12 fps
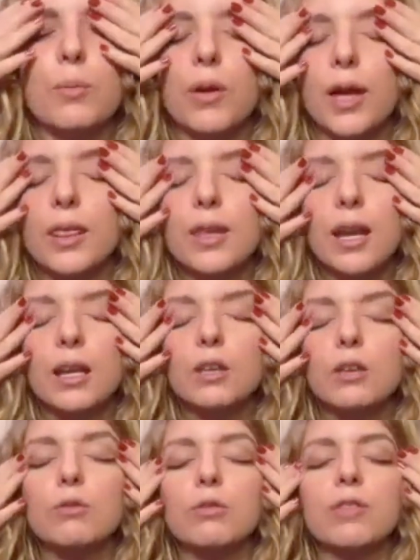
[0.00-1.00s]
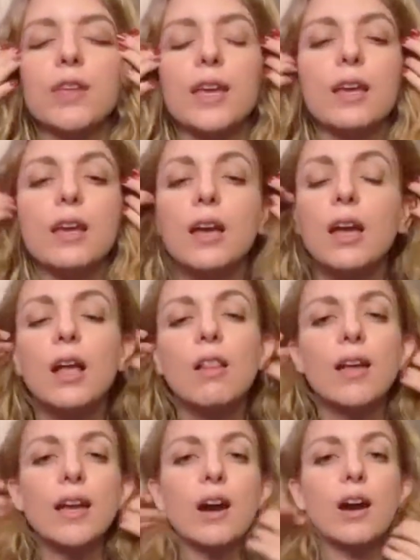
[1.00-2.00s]
And then you think
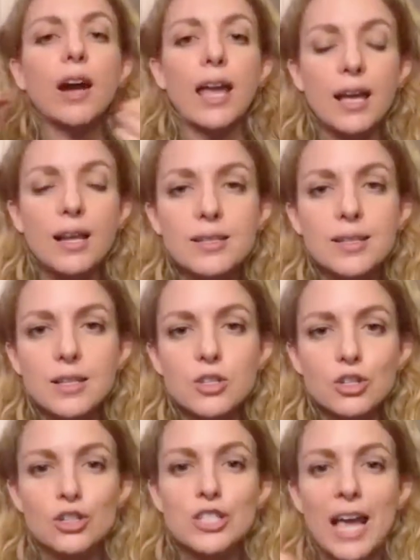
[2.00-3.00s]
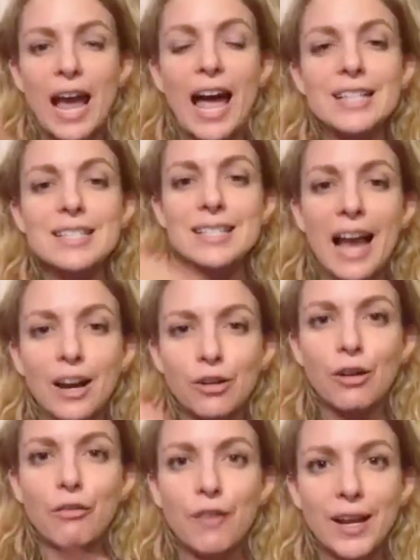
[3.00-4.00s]
like our ancestors had
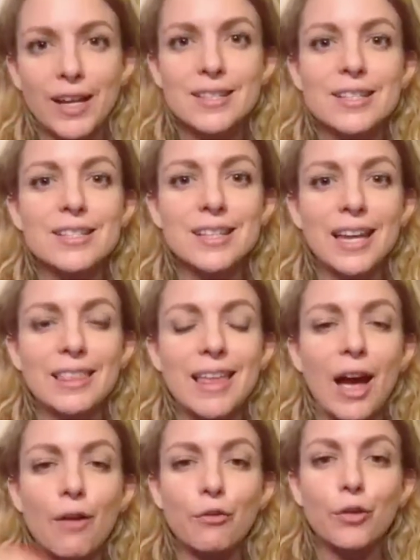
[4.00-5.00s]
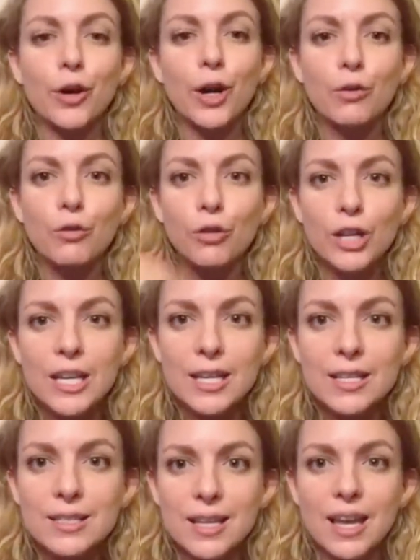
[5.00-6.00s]
sacrifices like that for a
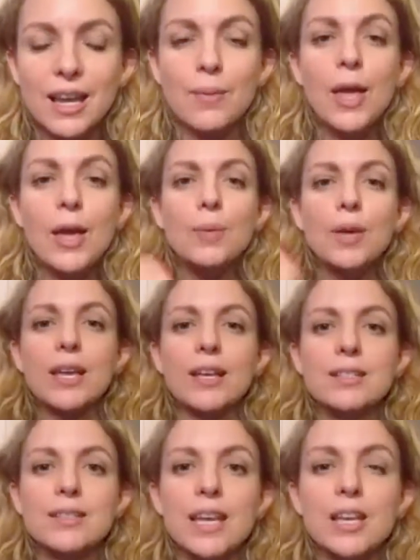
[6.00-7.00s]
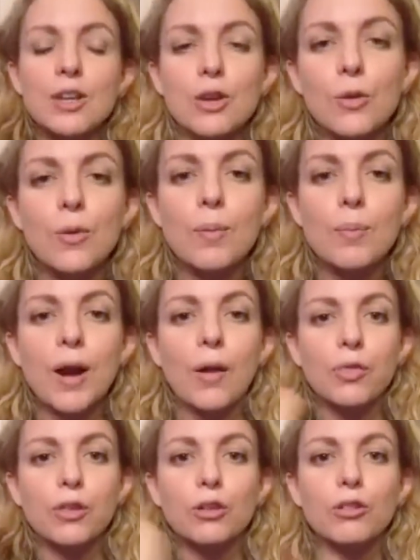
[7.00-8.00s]
reason, because they knew about
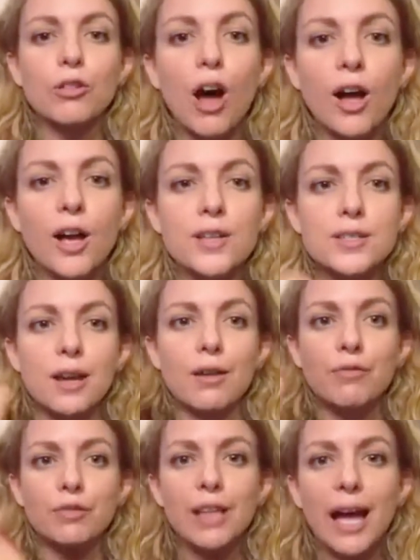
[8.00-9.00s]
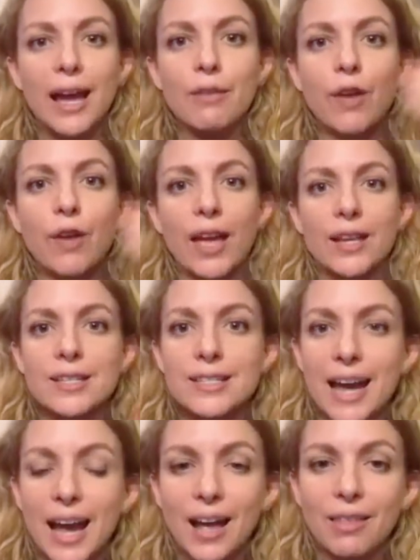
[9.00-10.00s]
the laws of life and
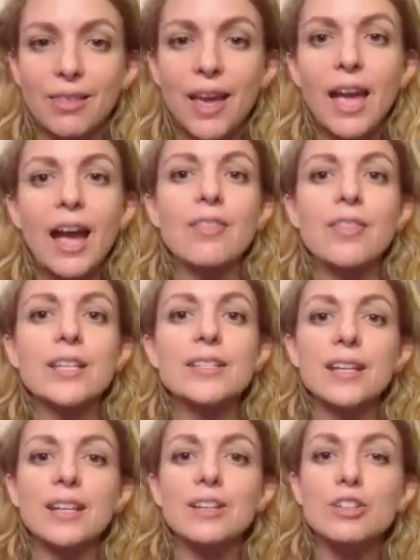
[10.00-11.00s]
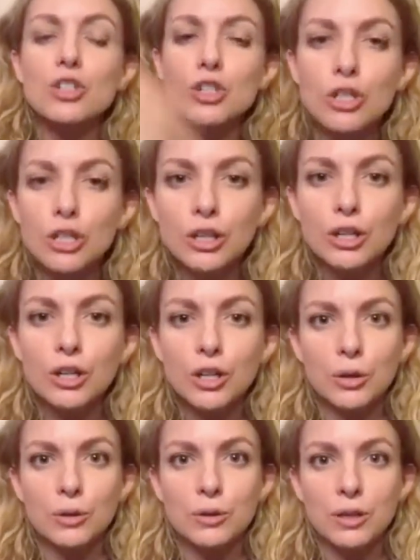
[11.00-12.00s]
death, and they didn't
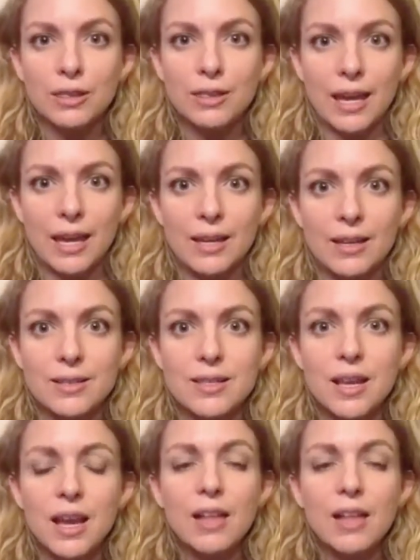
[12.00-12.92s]
sugarcoat things.